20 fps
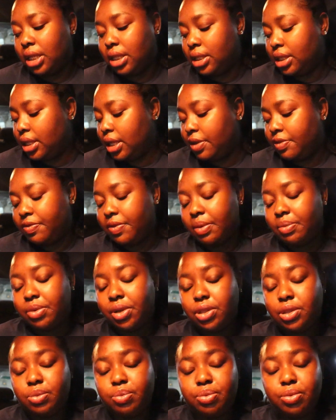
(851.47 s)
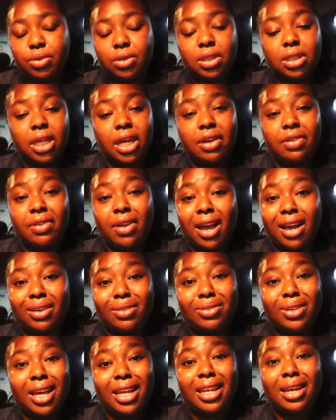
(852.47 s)
is safe i'm going to put ariel
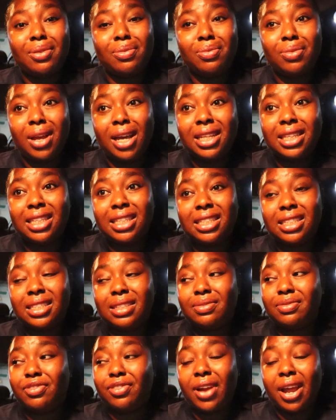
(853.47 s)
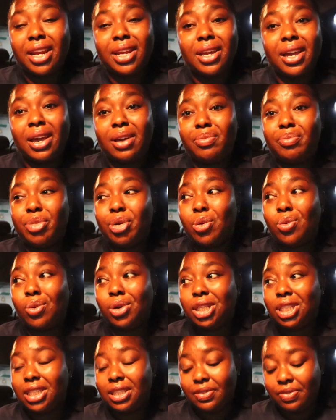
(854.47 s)
let them let friday help me
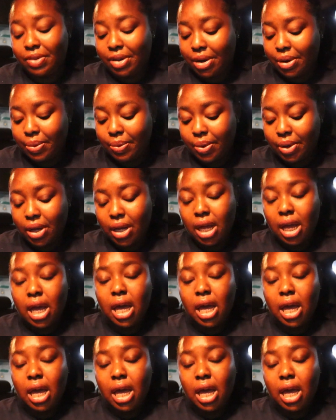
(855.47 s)
wash it very well